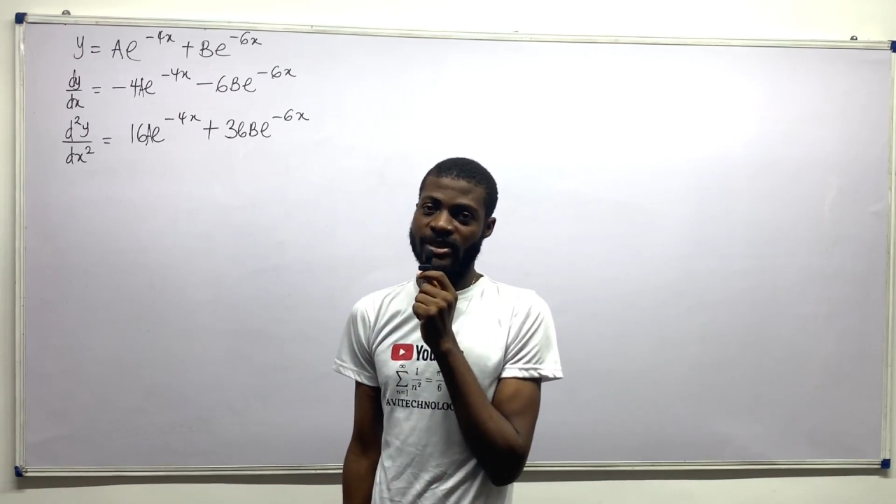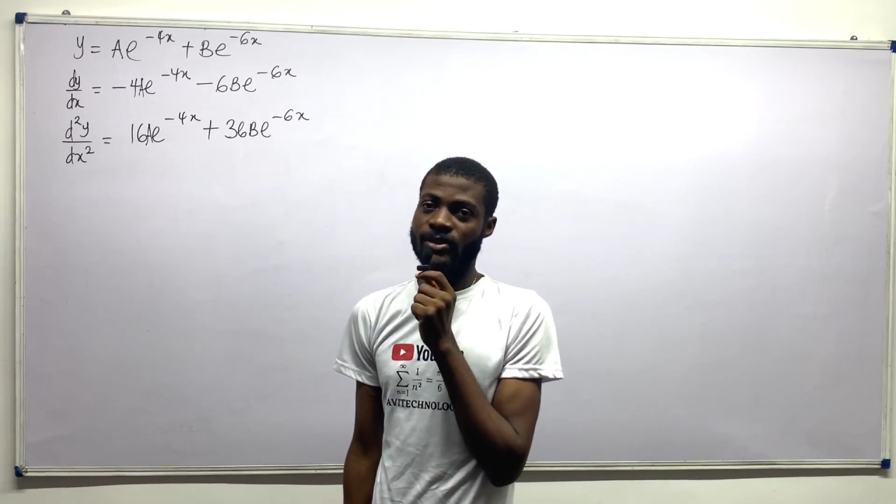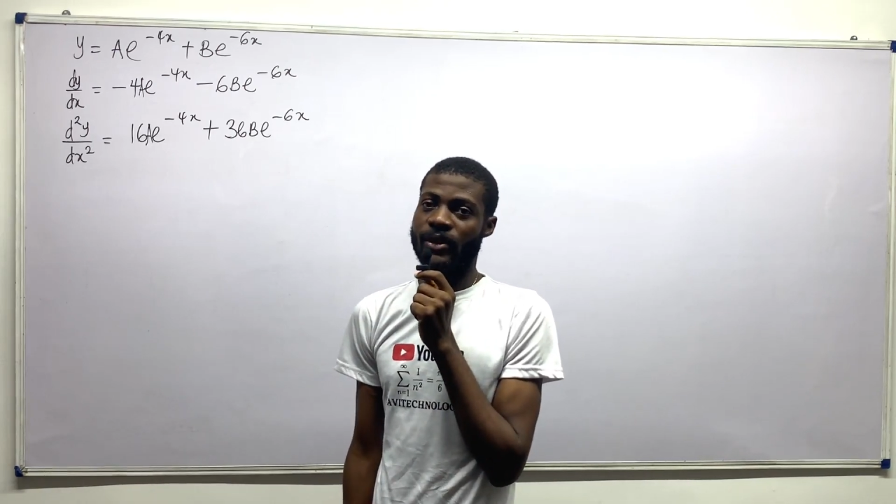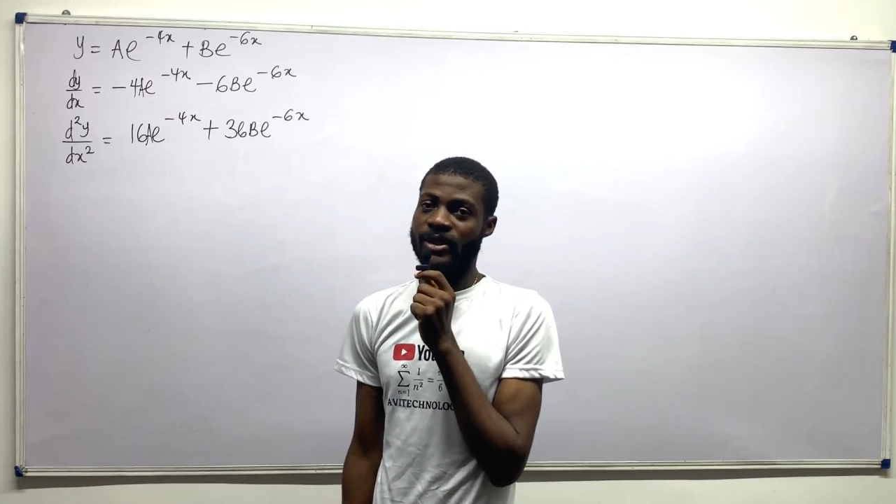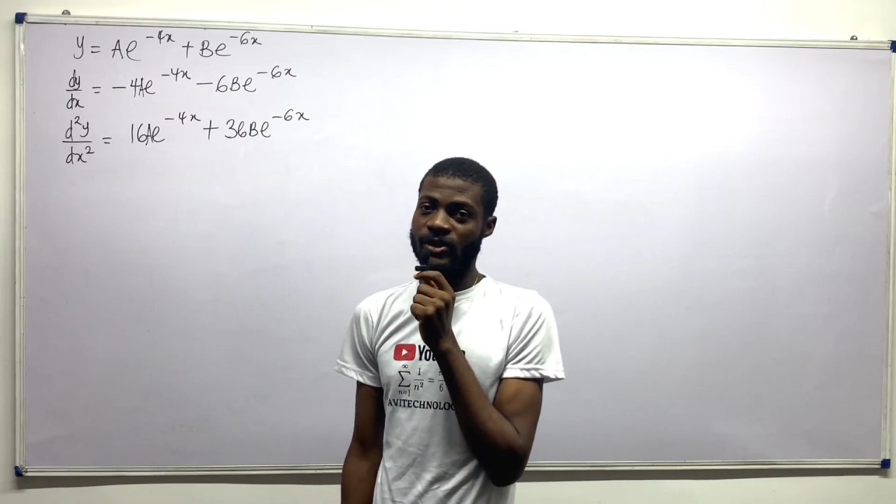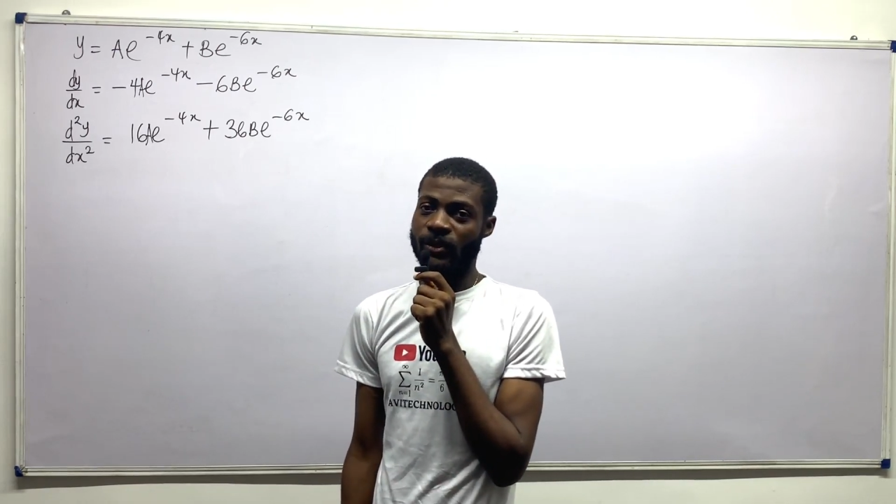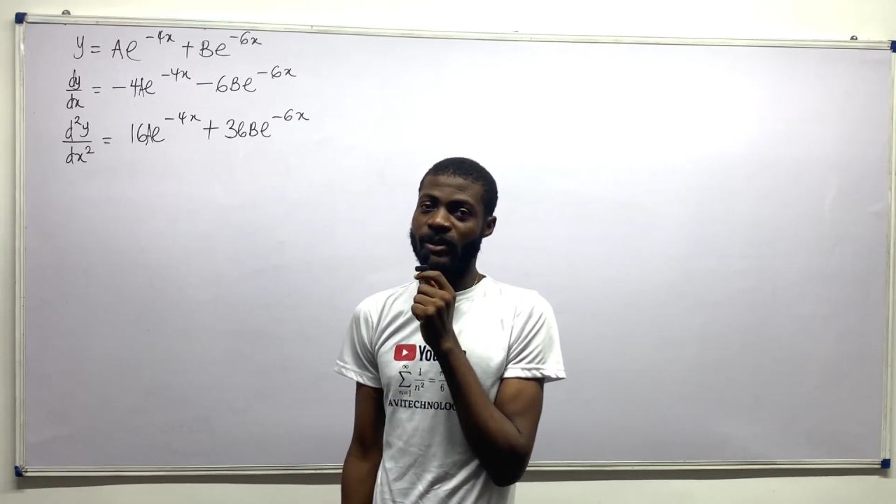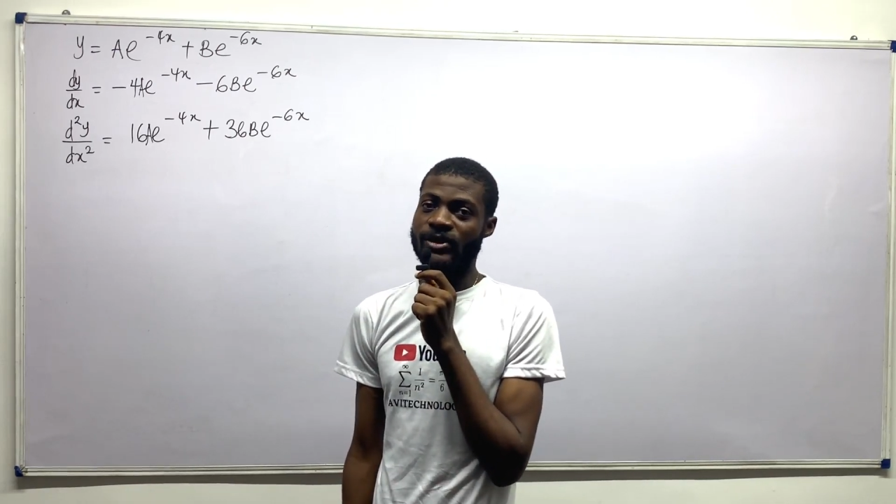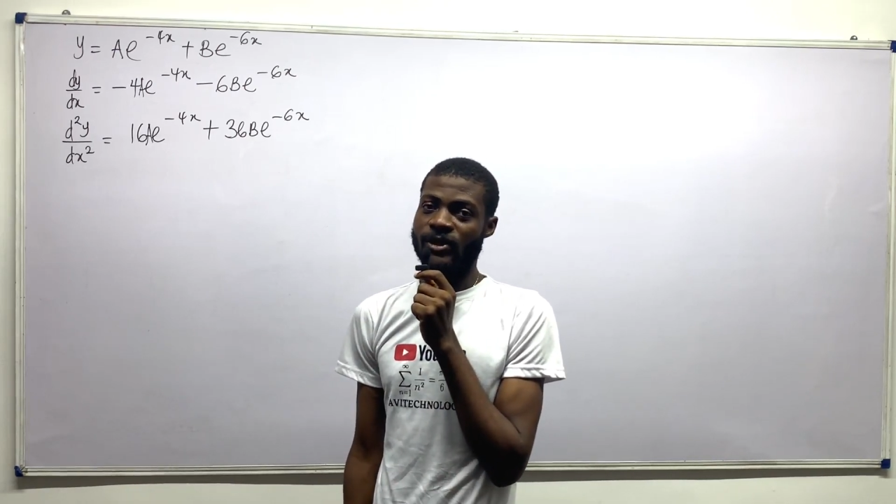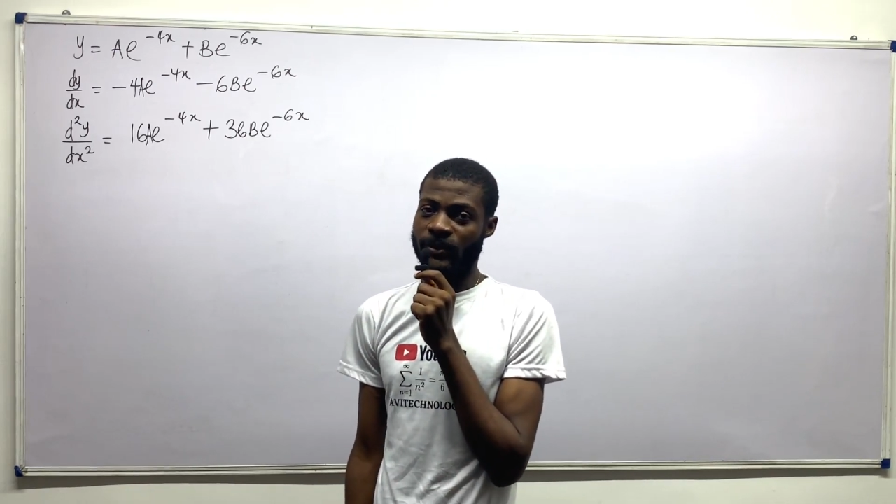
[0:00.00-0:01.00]
It's not easy to
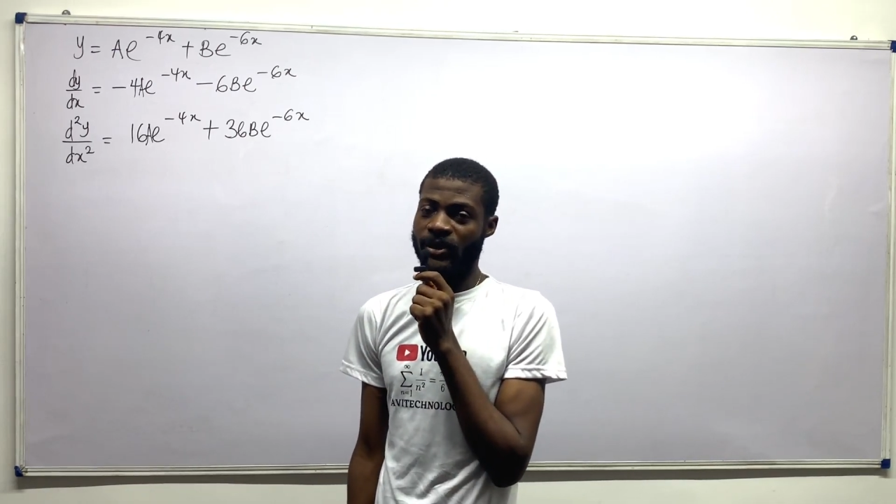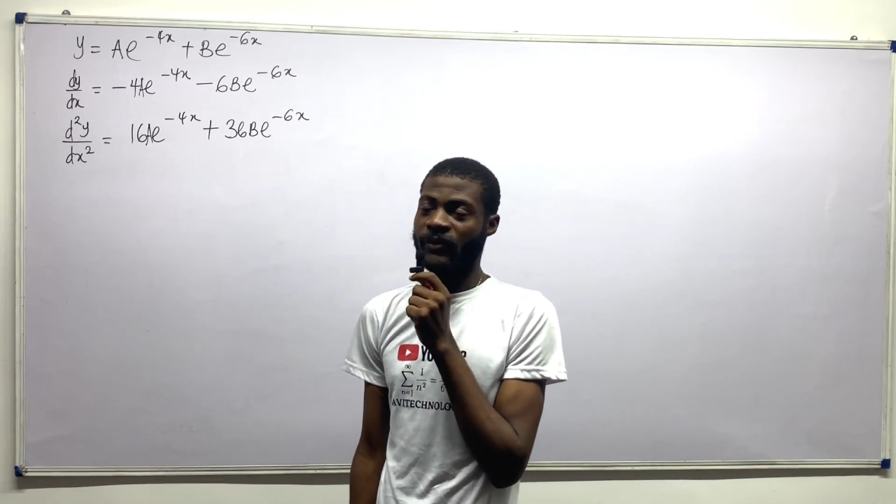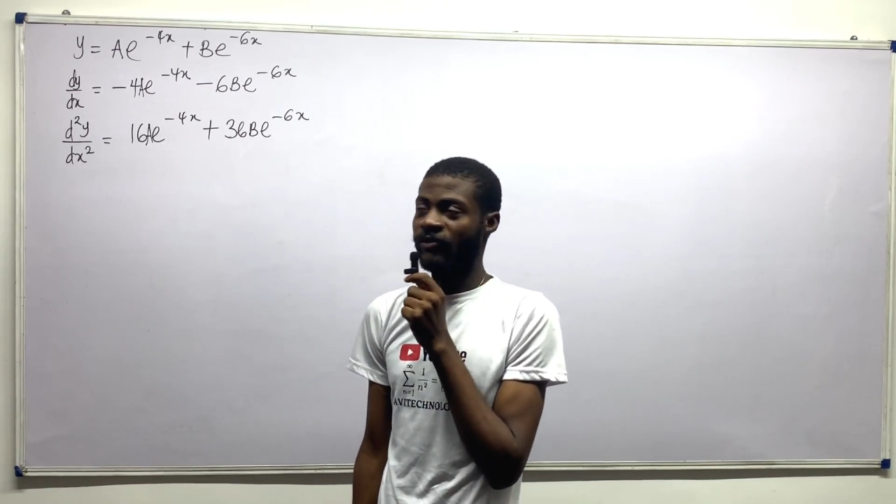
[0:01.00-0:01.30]
make subject of